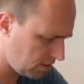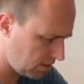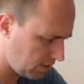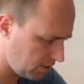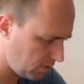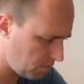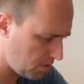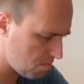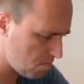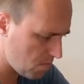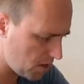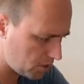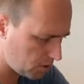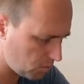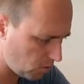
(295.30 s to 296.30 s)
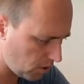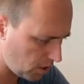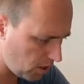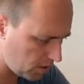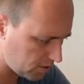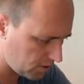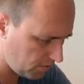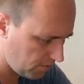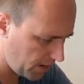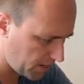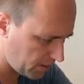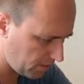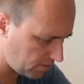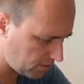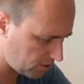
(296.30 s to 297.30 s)
It'd be much more cost
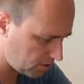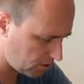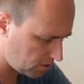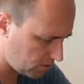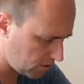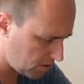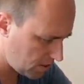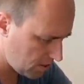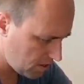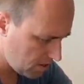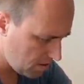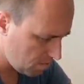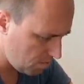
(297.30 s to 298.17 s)
effective to just